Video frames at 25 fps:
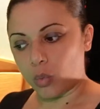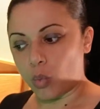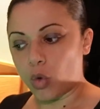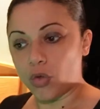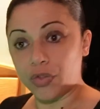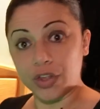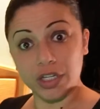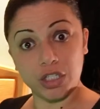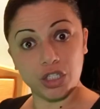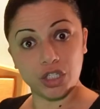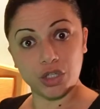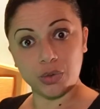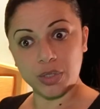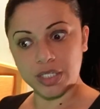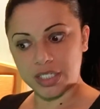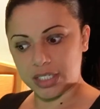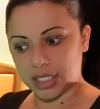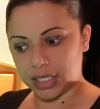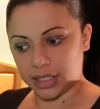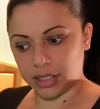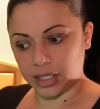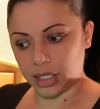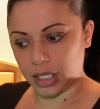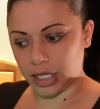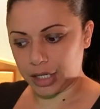And what they do is
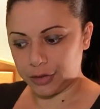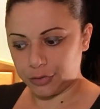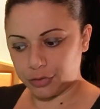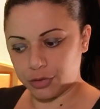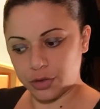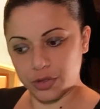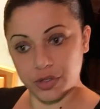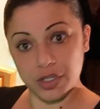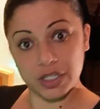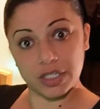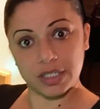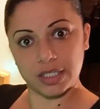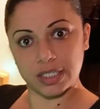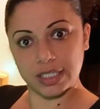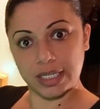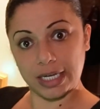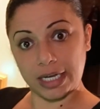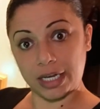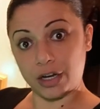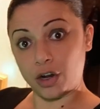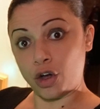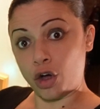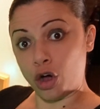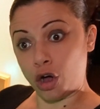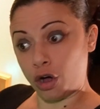they lift the
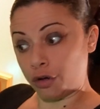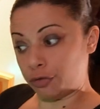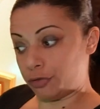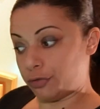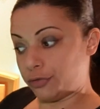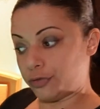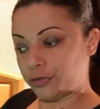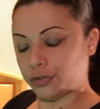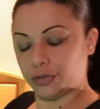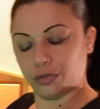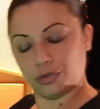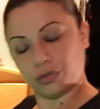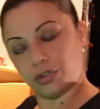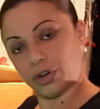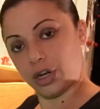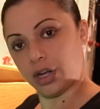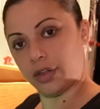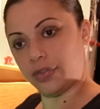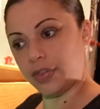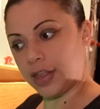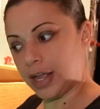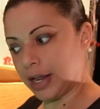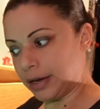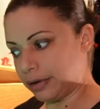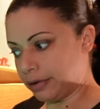skin off,
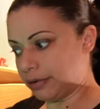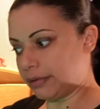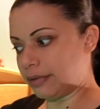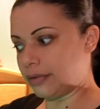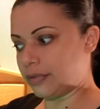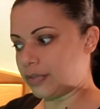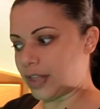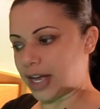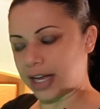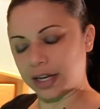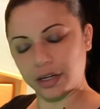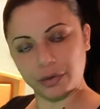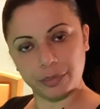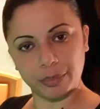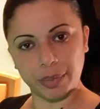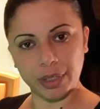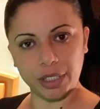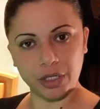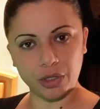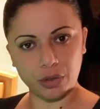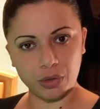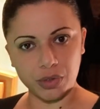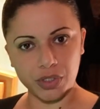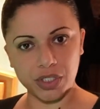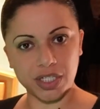and then that can be
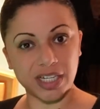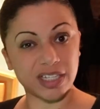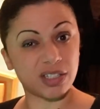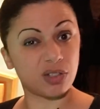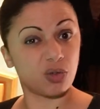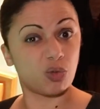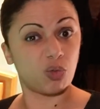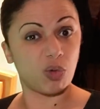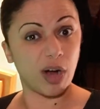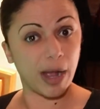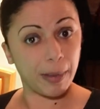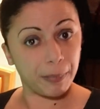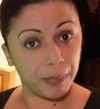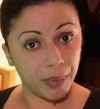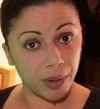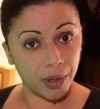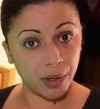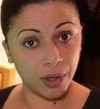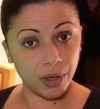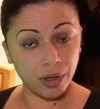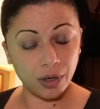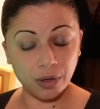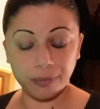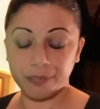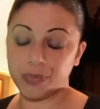used as a
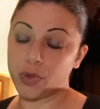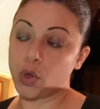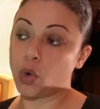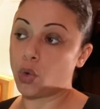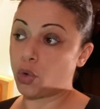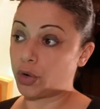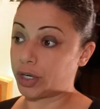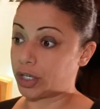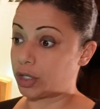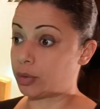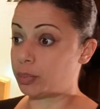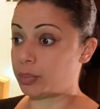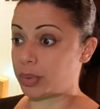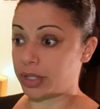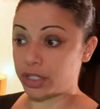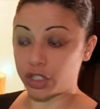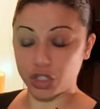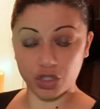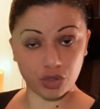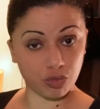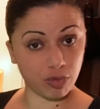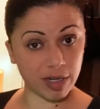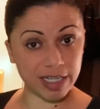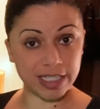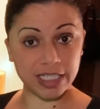wrapper, or it can be
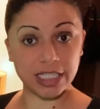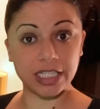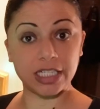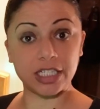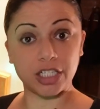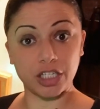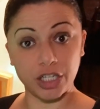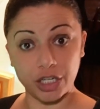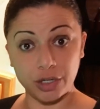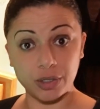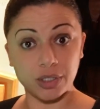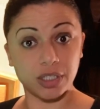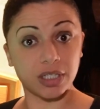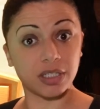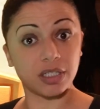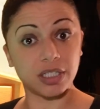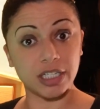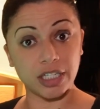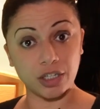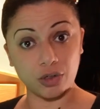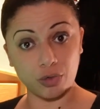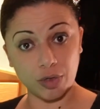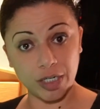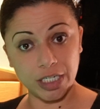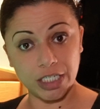shredded and used as an
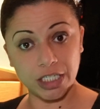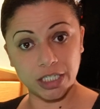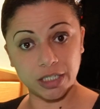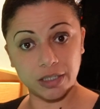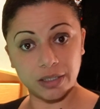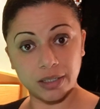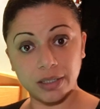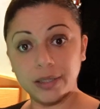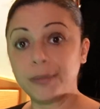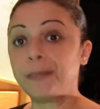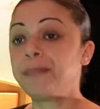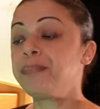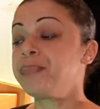ingredient.